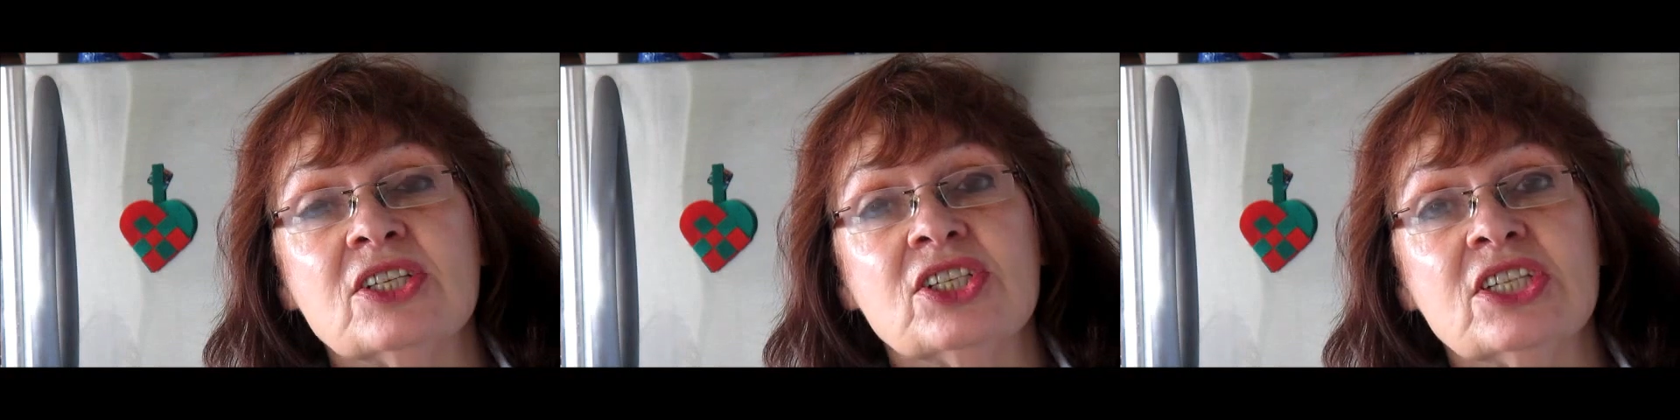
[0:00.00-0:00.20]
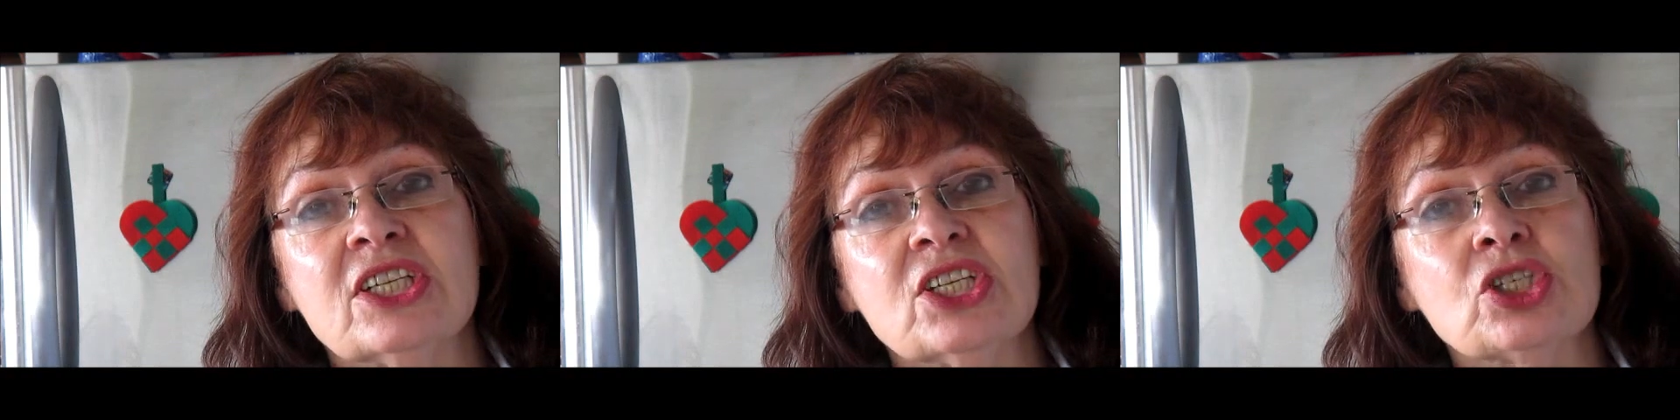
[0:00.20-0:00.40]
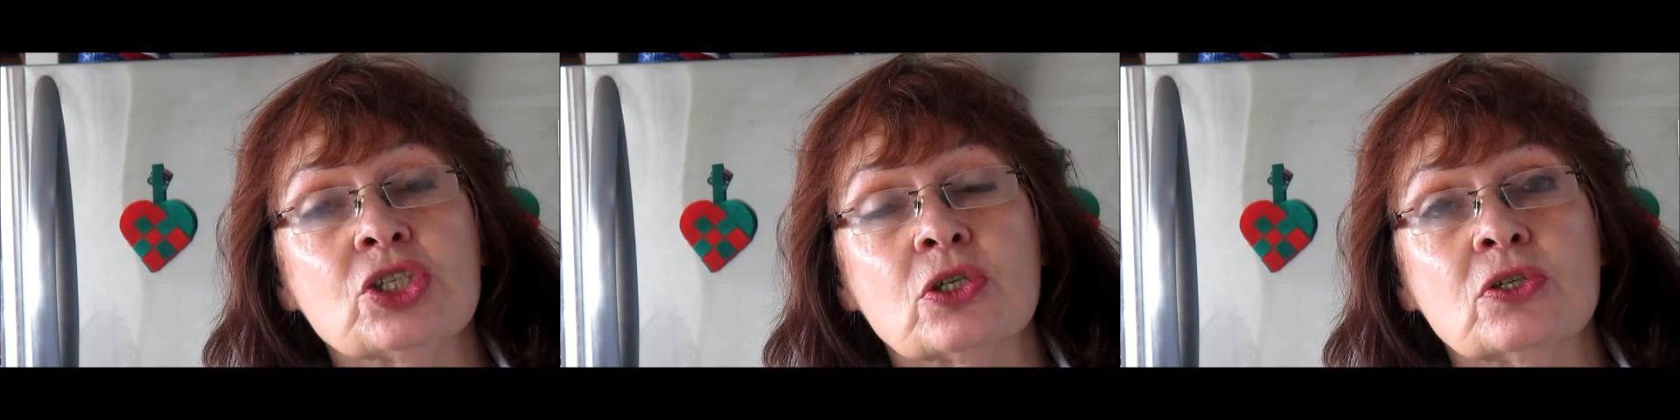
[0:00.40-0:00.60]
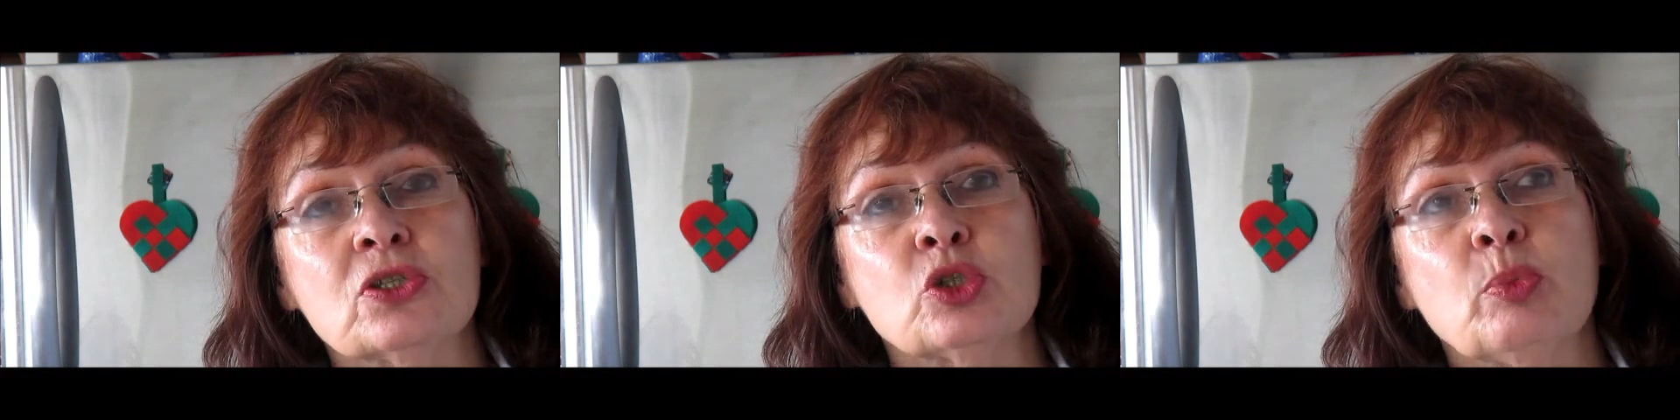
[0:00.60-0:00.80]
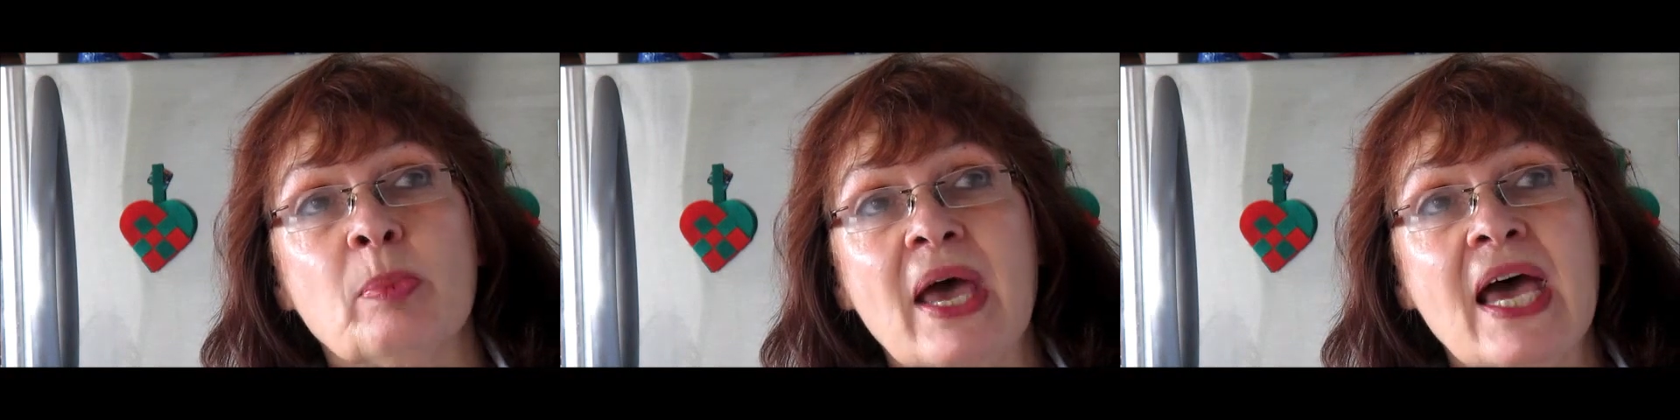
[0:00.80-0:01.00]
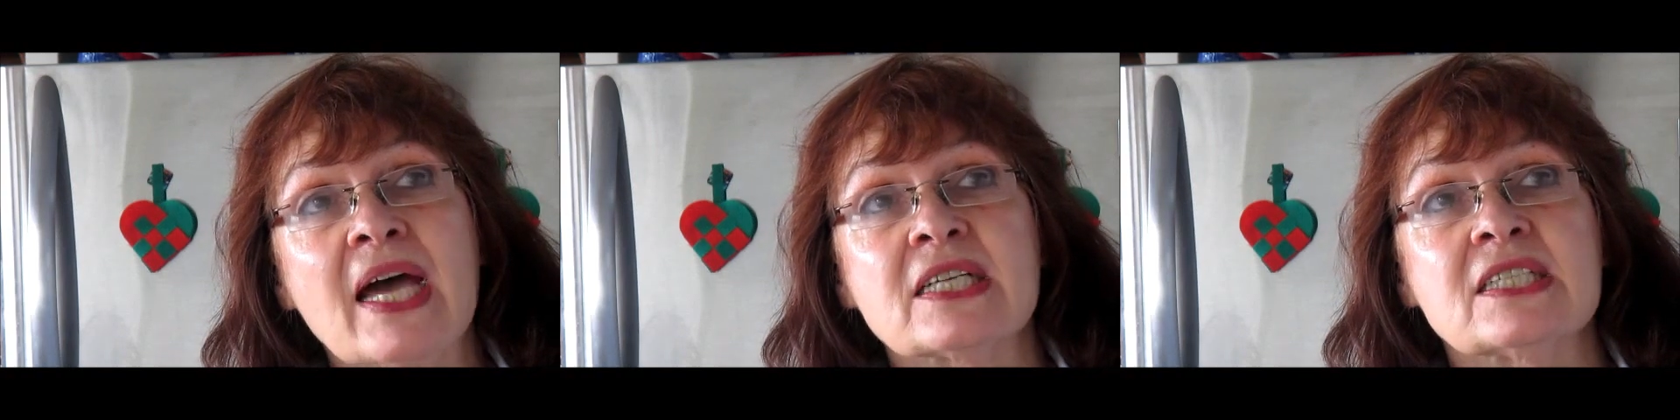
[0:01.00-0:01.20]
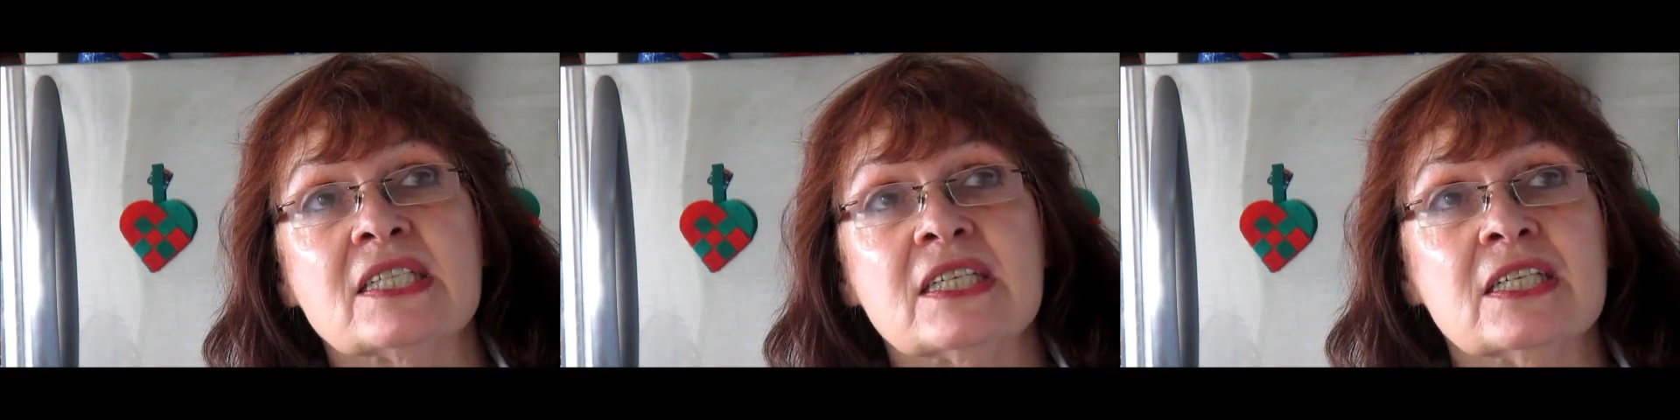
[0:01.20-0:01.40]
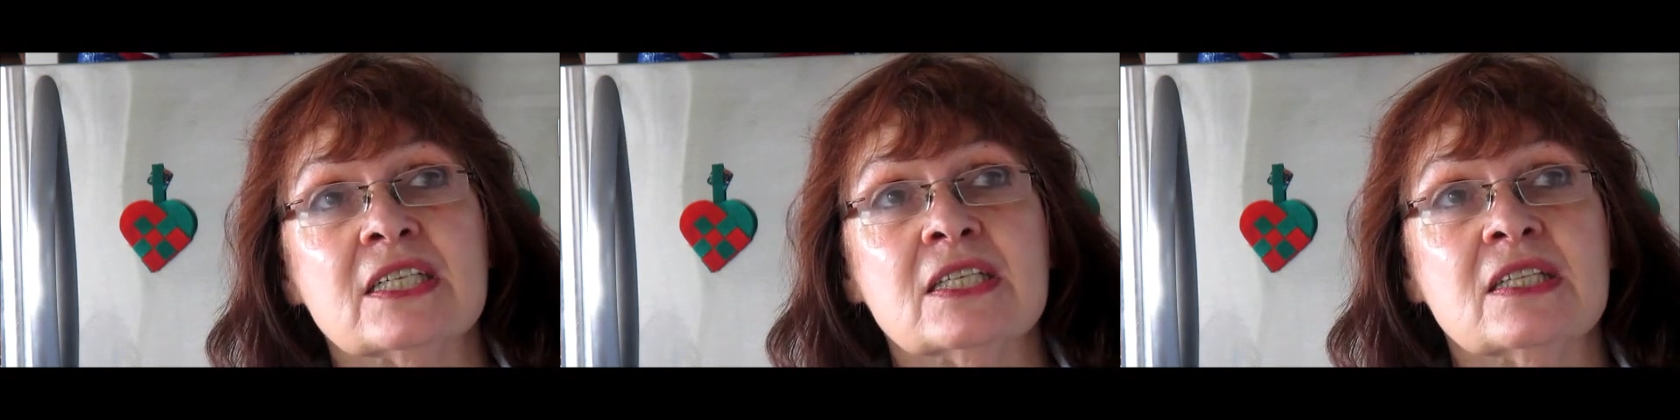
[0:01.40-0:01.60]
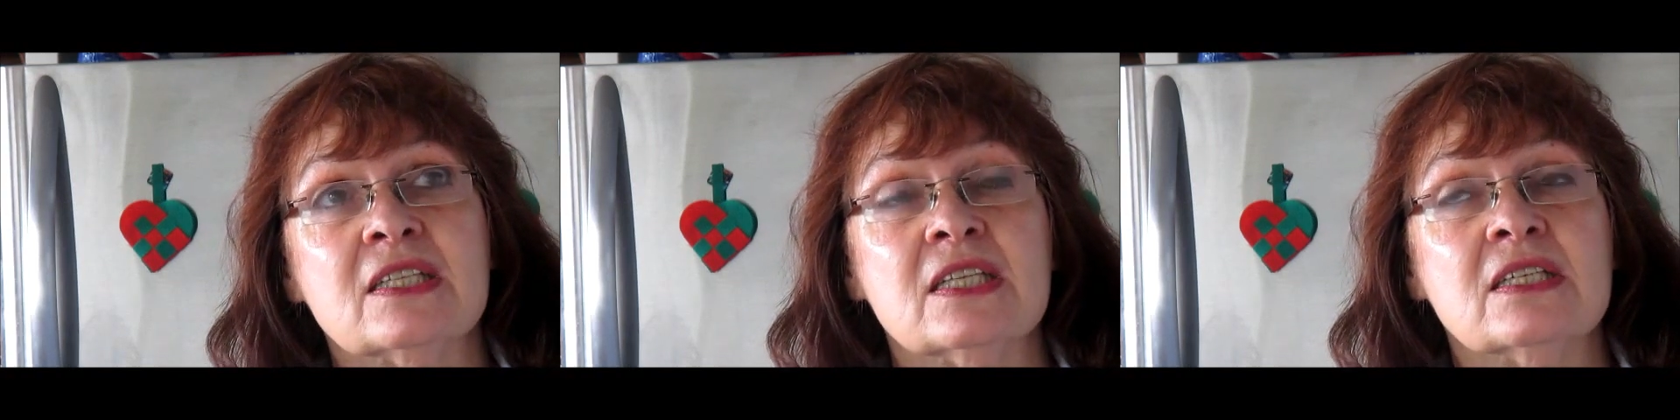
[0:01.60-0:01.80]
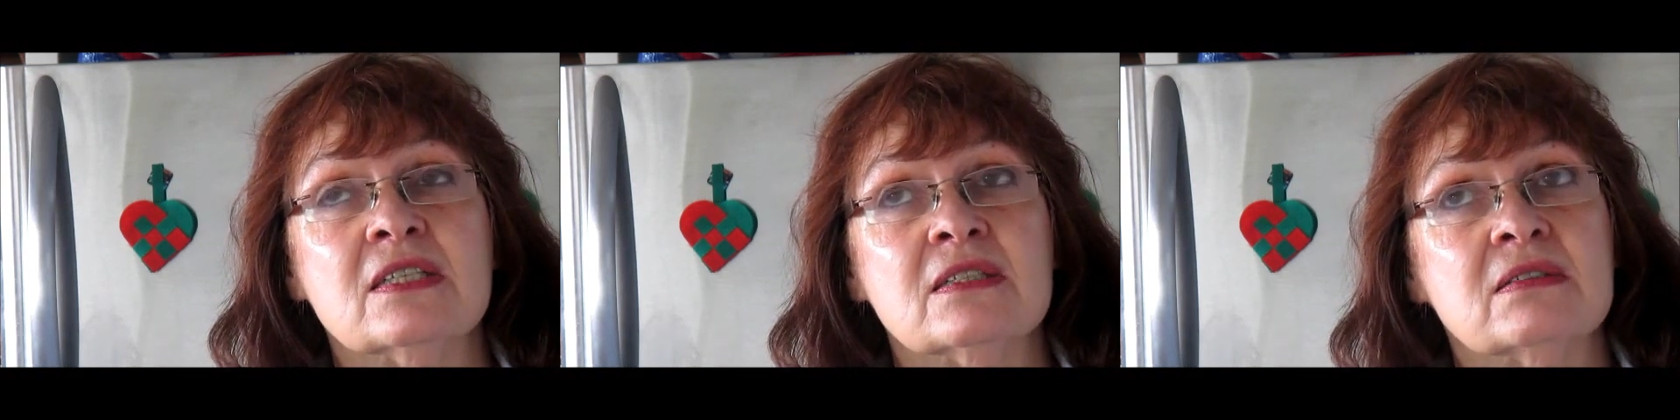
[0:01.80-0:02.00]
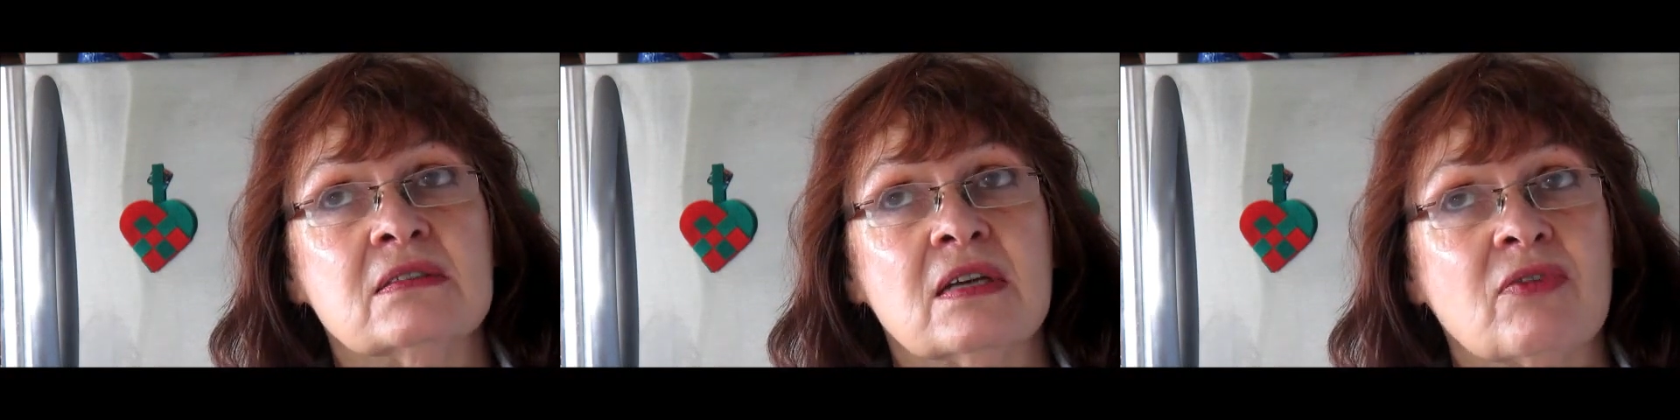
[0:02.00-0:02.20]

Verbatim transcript: the dish goes back to